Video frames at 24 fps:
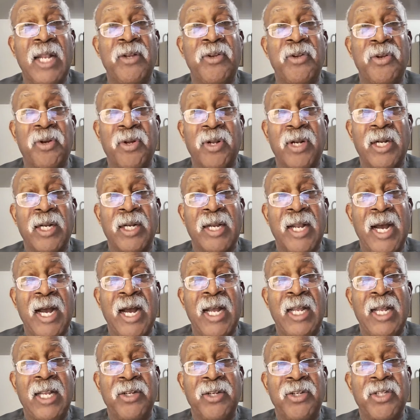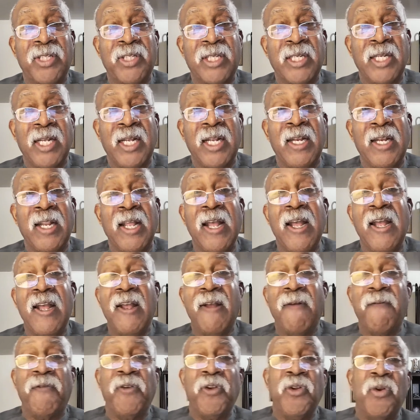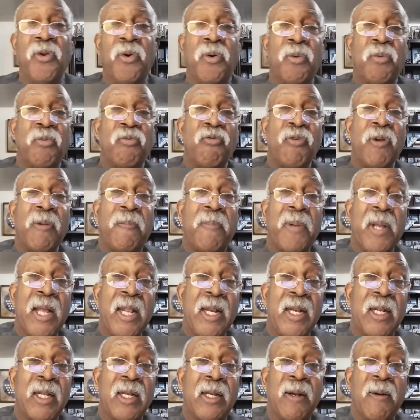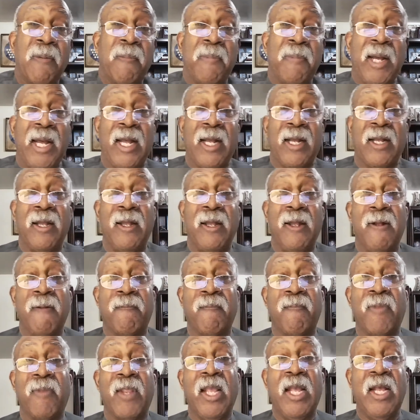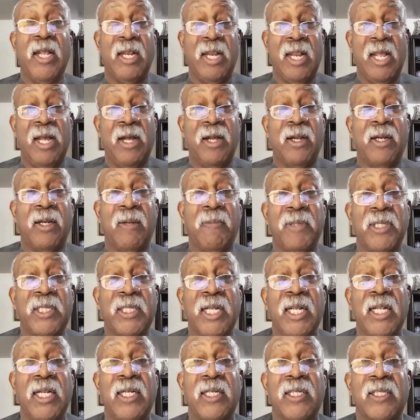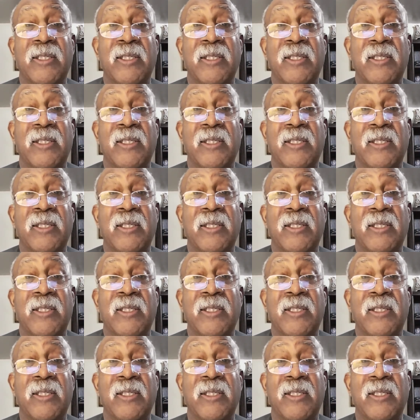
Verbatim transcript: And you're going to die in your sin if you don't repent and come back. Hmm, now, let me say